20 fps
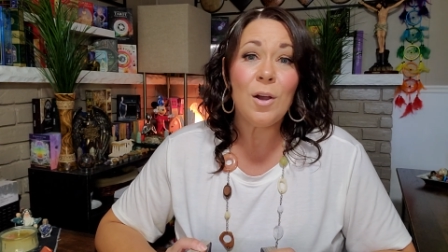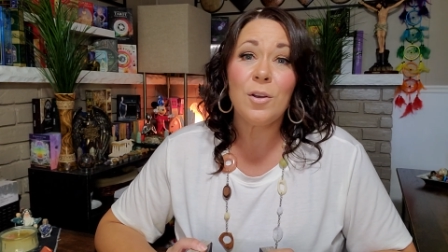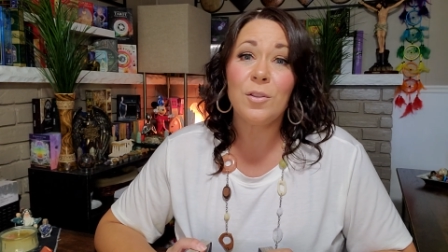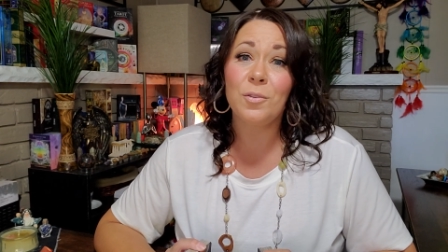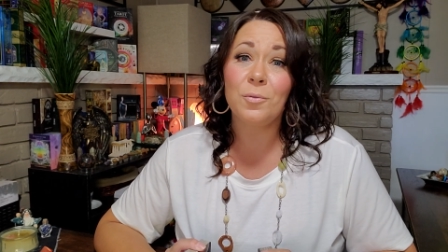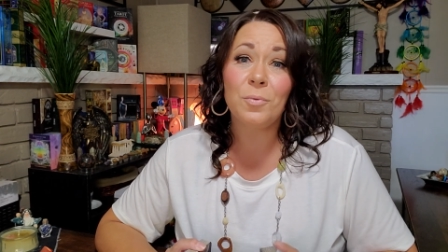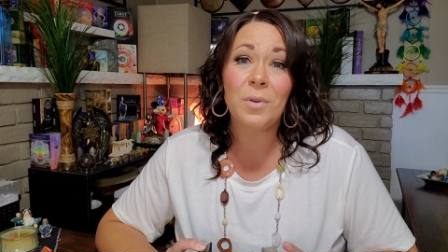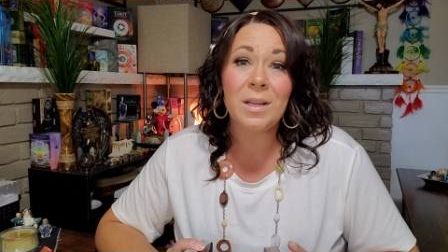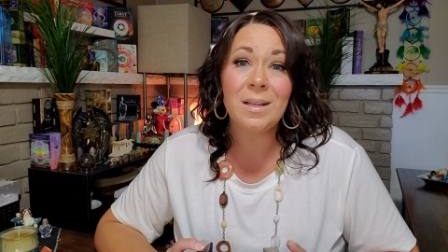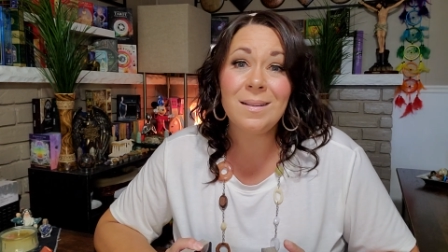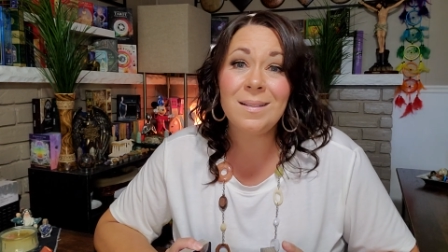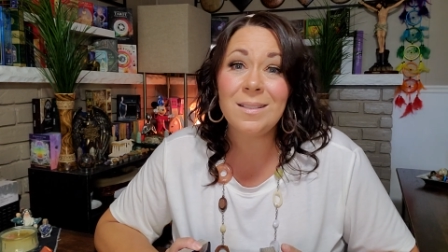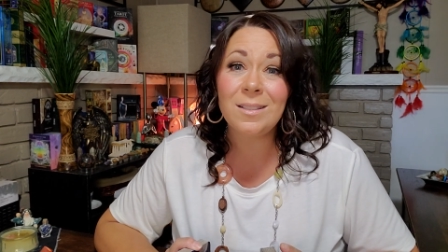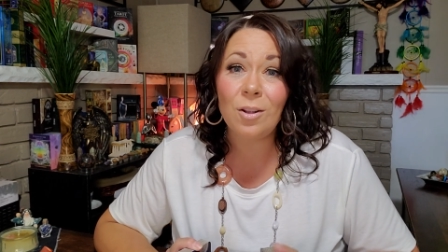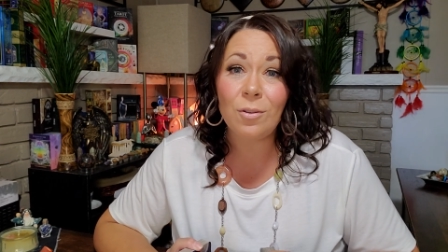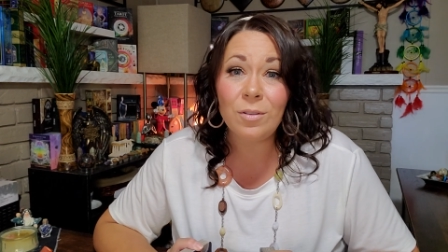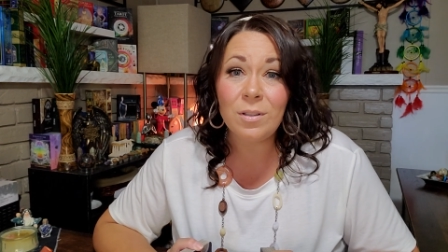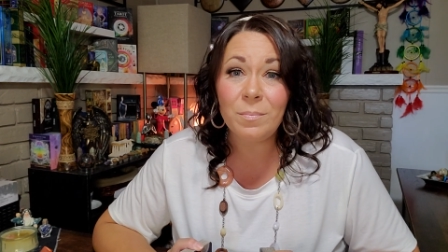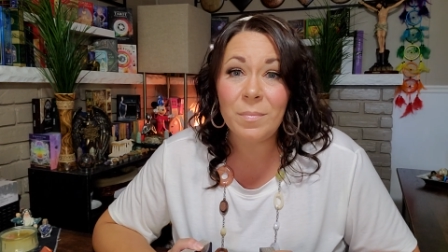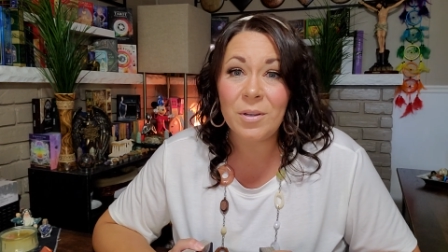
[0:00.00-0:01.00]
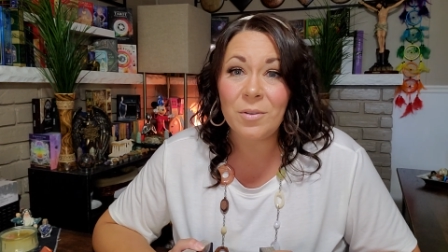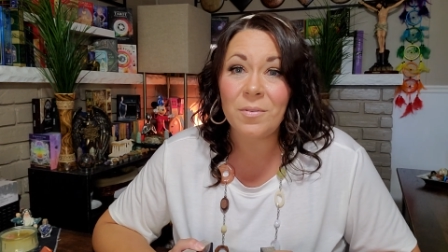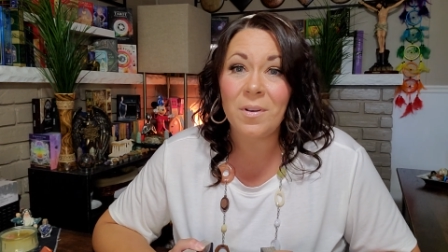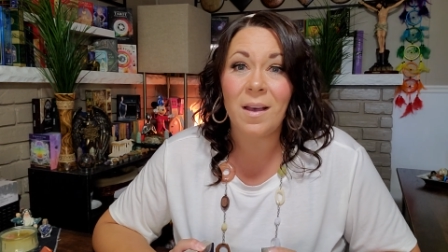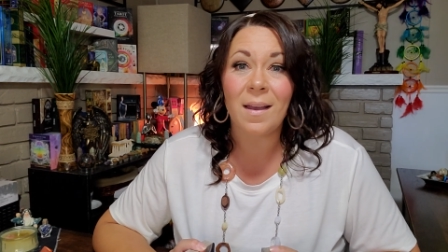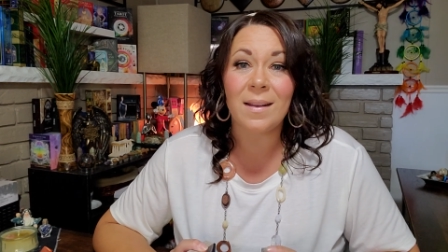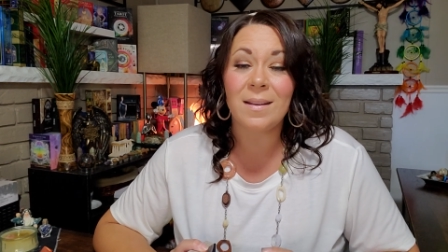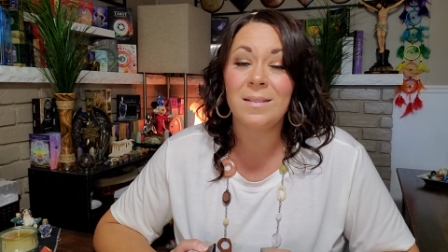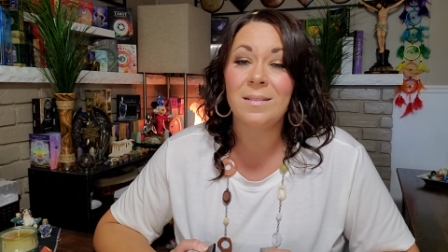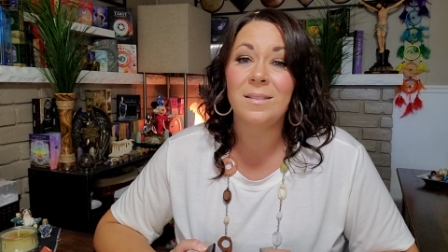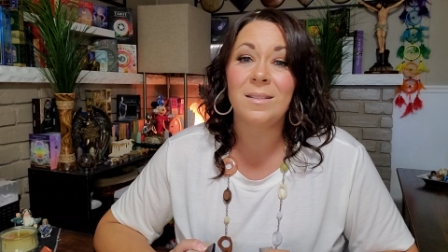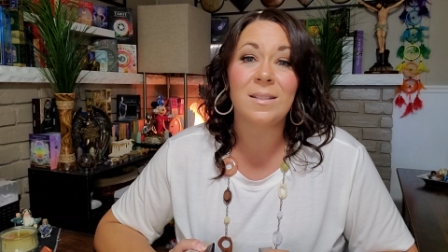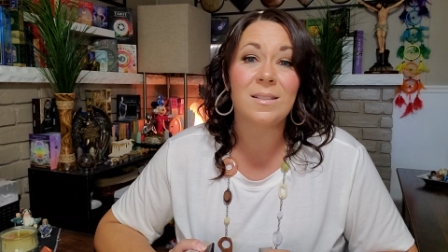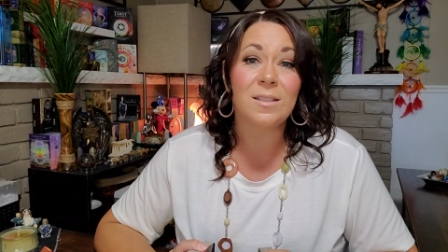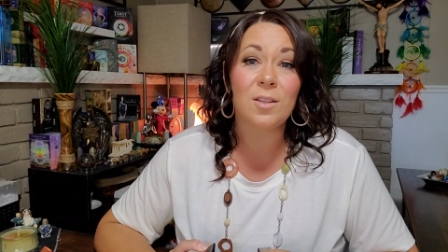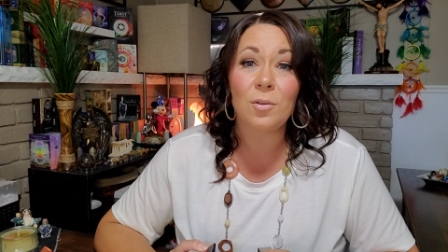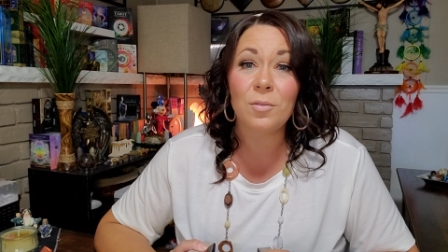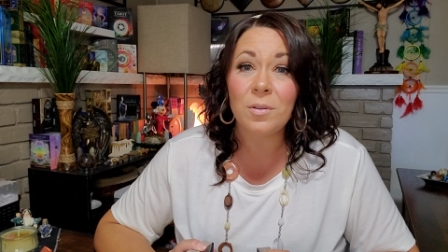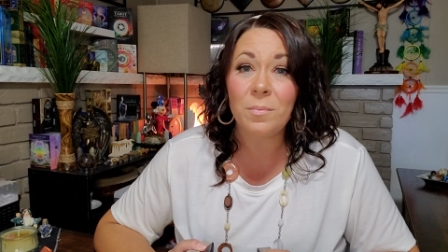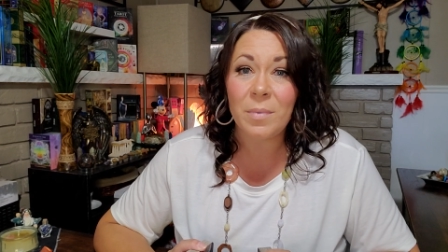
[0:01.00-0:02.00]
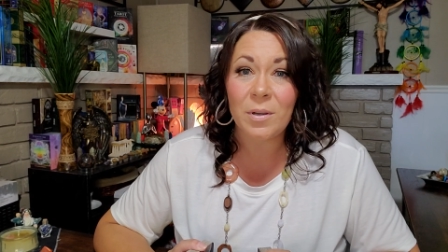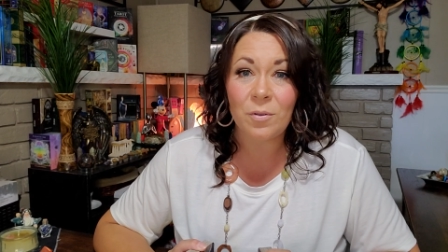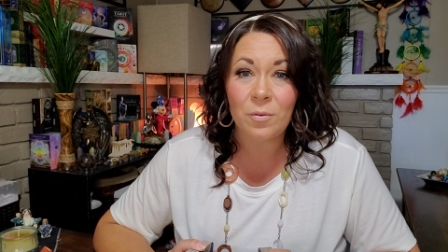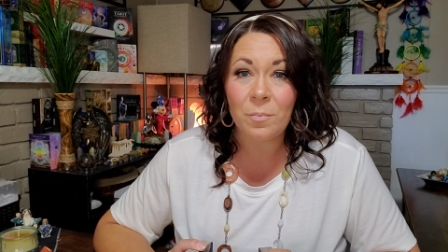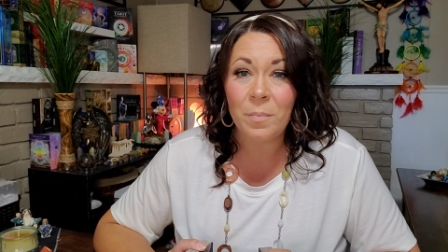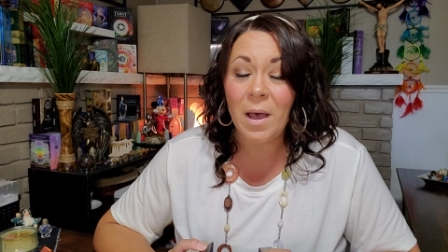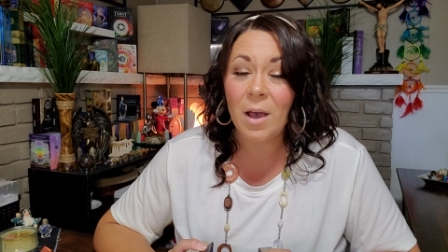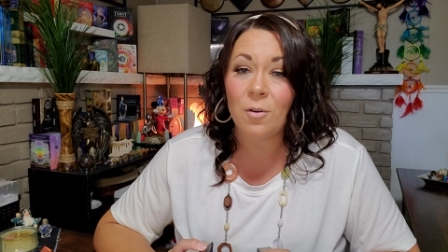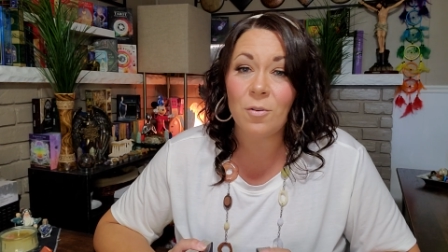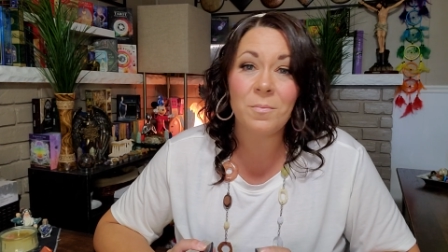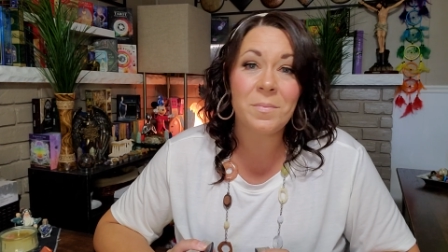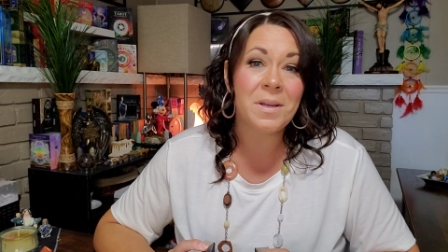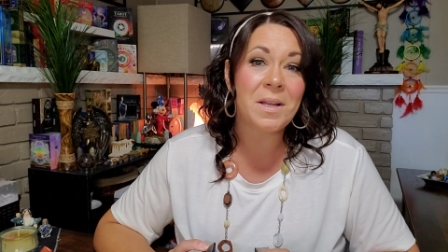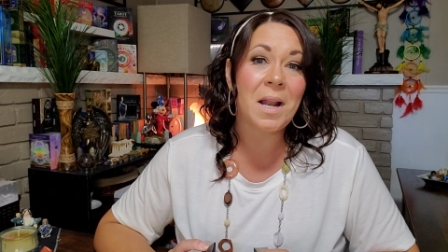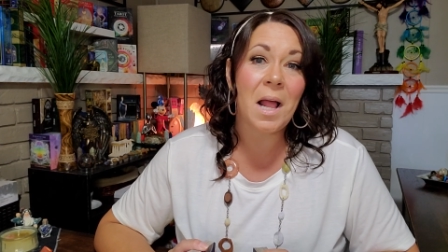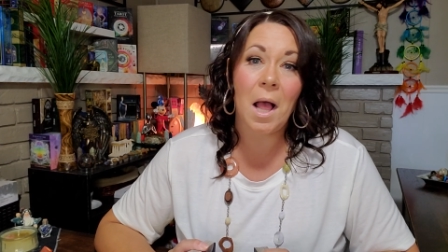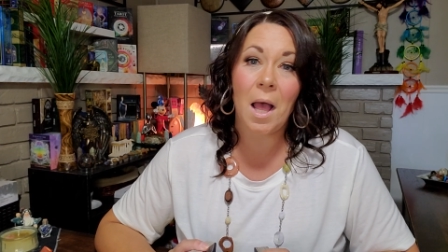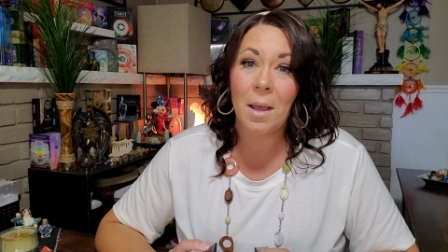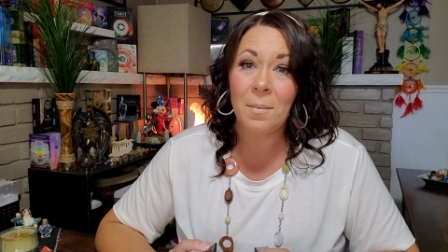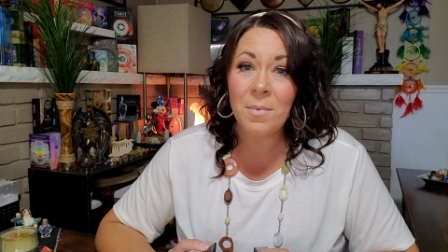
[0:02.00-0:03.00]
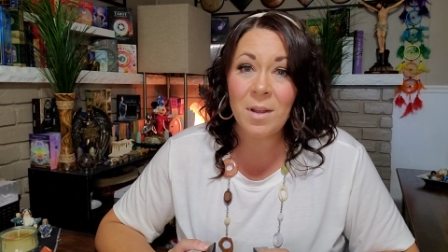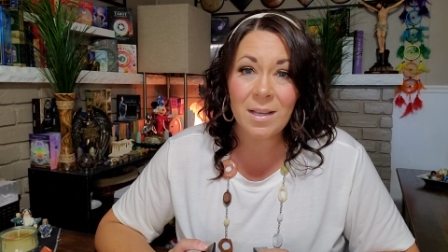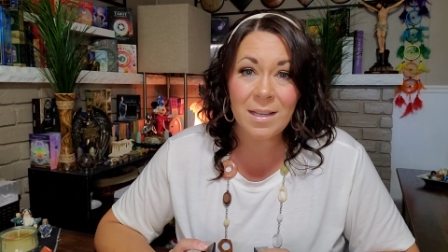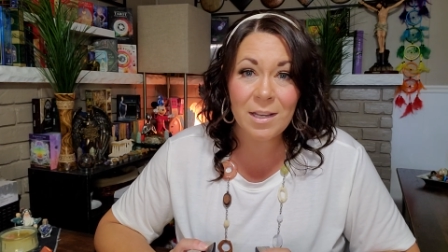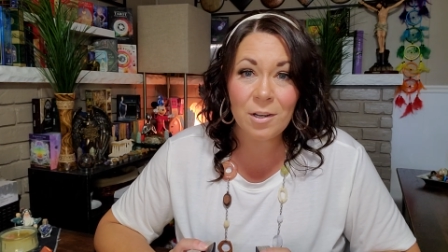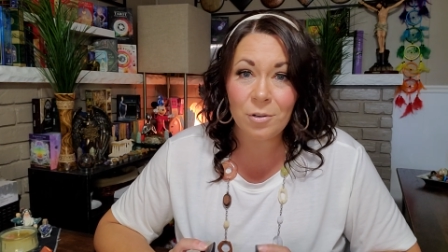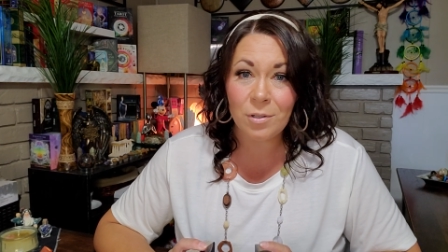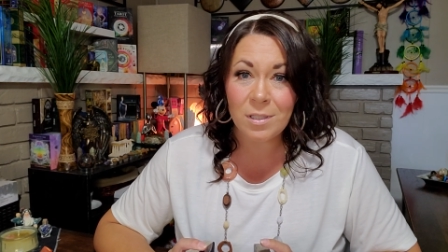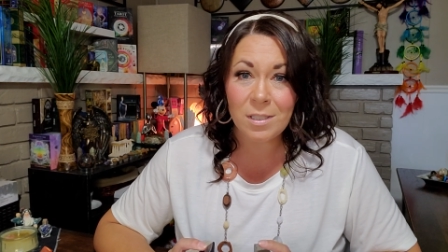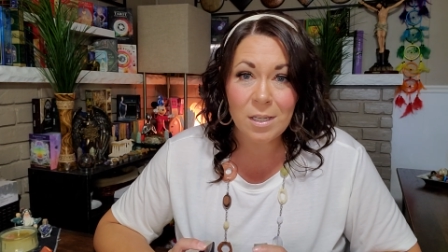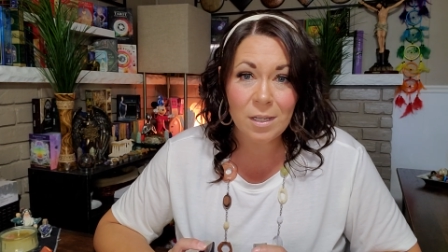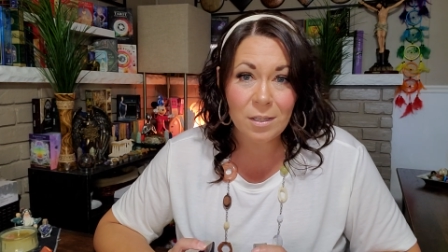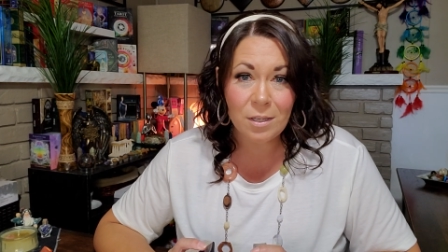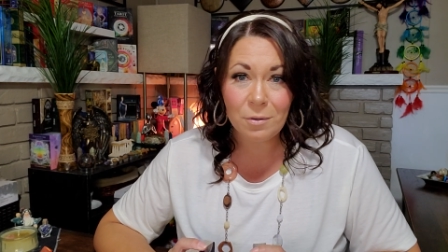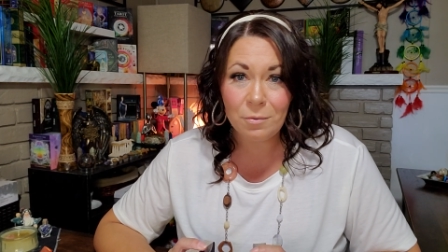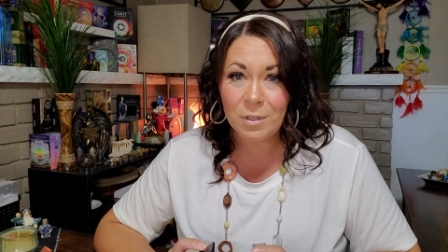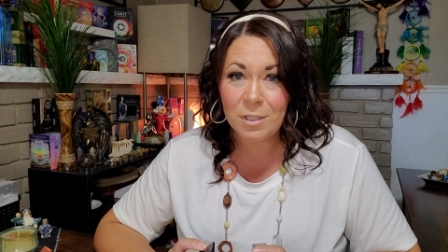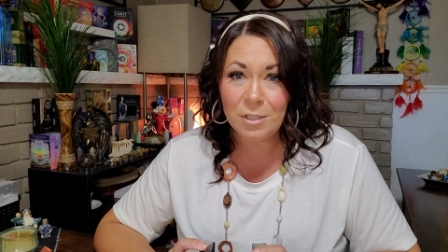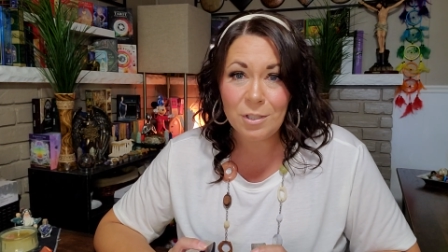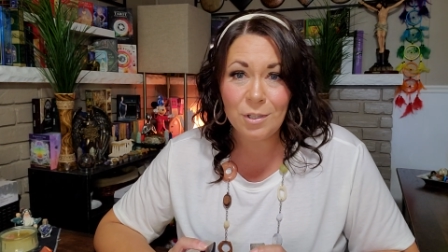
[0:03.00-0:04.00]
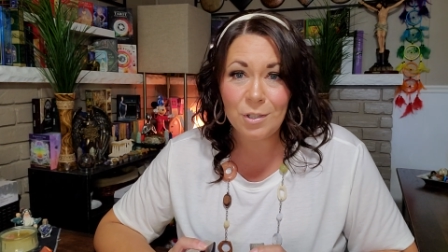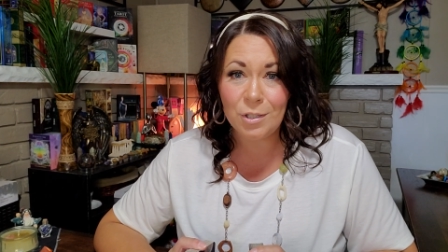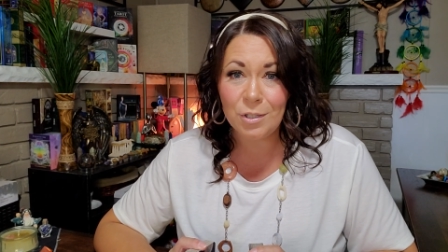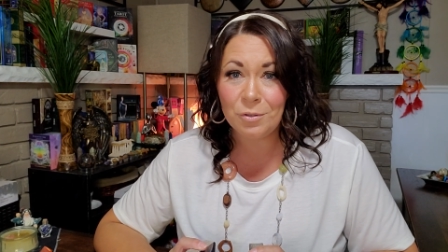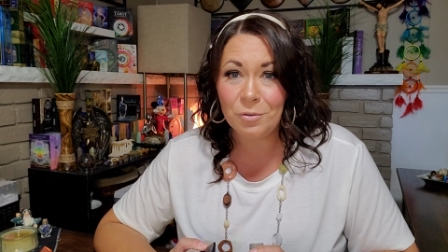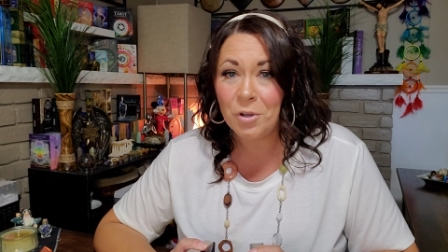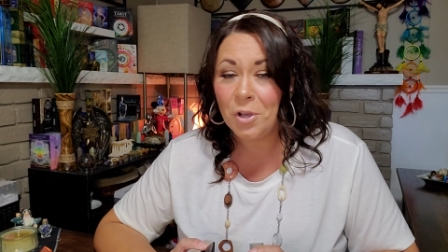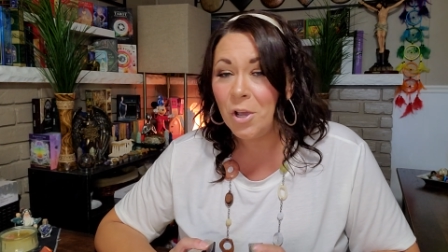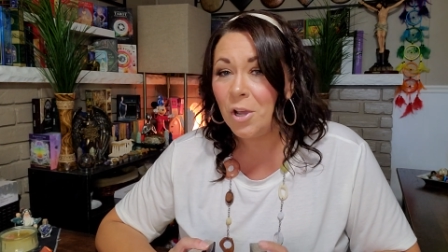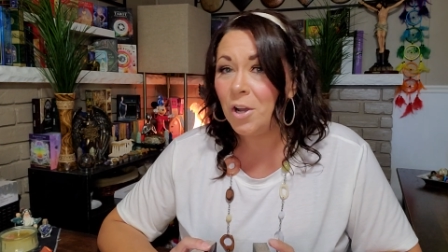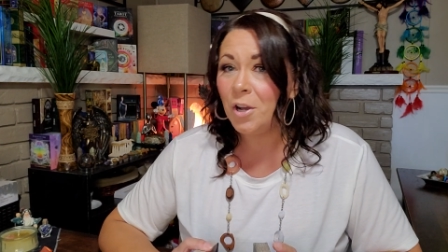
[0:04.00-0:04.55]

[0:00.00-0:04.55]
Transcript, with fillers: The reading is all about guidance. It's all about empowerment. I'm not here to tell you what to do.